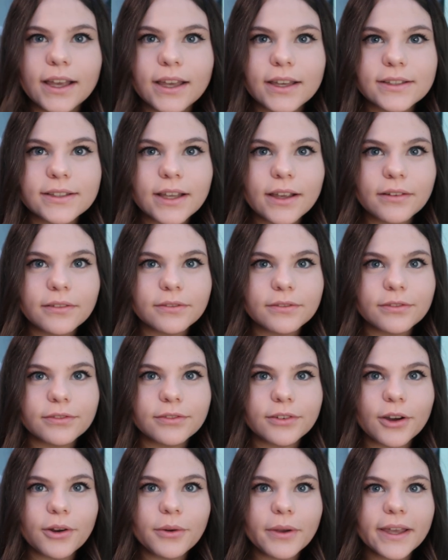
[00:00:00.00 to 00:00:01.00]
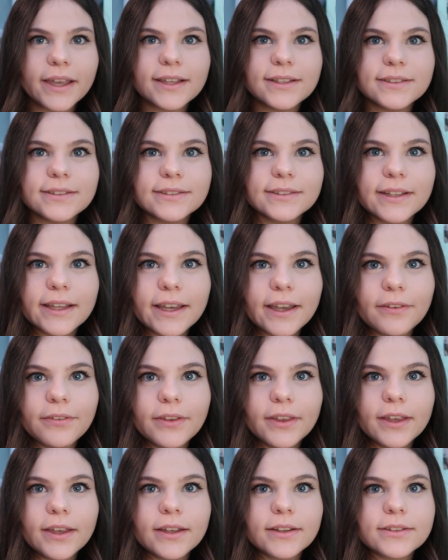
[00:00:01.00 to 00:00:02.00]
Is that focused? Like, I
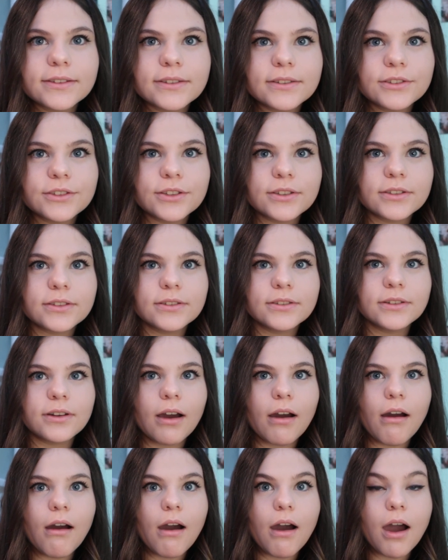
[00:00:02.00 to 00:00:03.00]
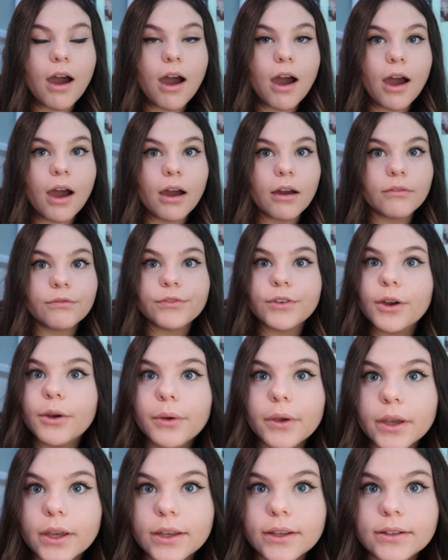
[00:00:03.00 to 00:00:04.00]
feel like it's just not
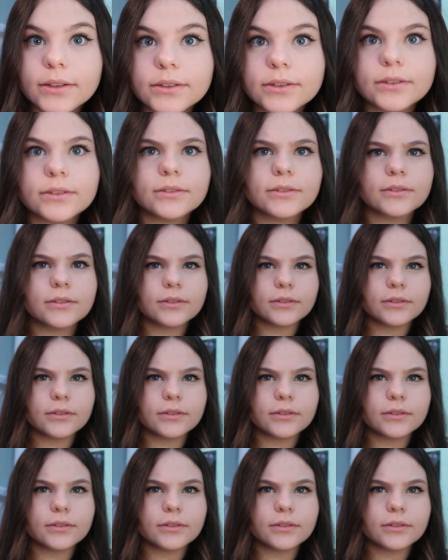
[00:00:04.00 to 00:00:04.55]
focused.